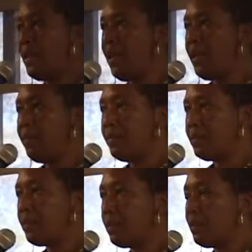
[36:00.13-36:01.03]

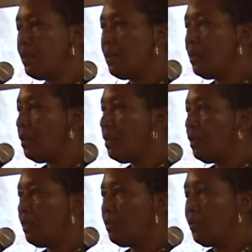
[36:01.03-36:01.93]
knives?
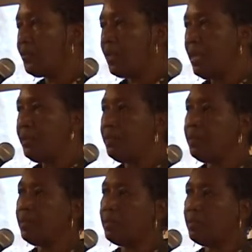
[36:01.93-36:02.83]
Those
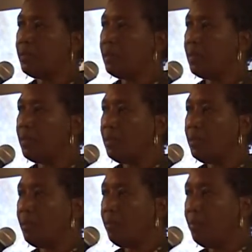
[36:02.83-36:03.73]
guns?
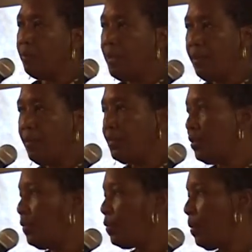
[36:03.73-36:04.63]
many of our
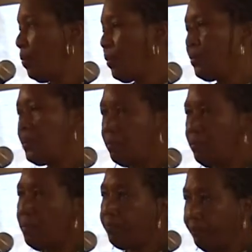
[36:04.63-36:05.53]
service members,
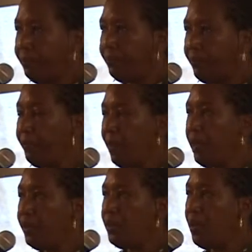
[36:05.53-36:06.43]

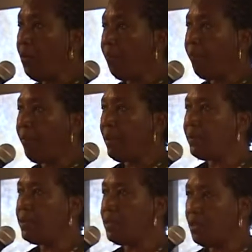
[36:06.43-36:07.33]
you know,
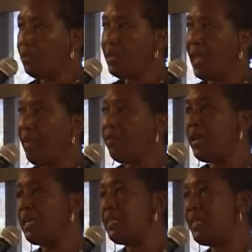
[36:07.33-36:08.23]
continue to have
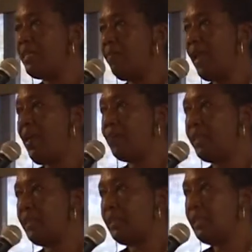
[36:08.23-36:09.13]
guns in the
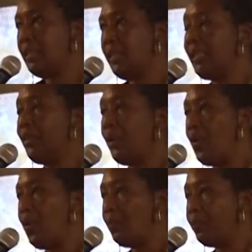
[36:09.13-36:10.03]
family, in their
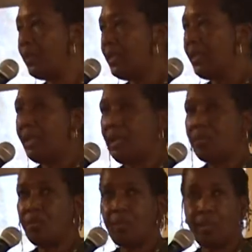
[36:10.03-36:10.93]
home.
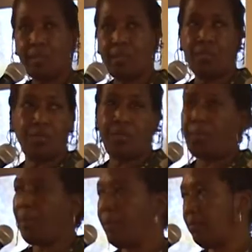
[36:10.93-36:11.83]
And so there is a
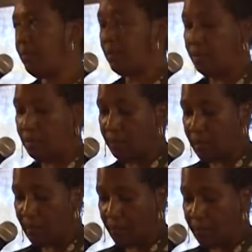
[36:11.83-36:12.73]
concern about
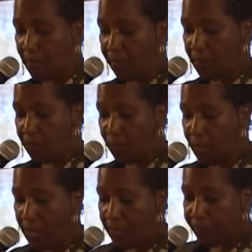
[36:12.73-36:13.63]
certainly gun safety as
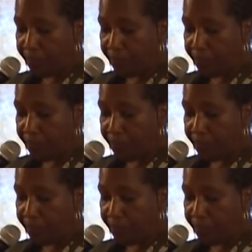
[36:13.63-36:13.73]
well.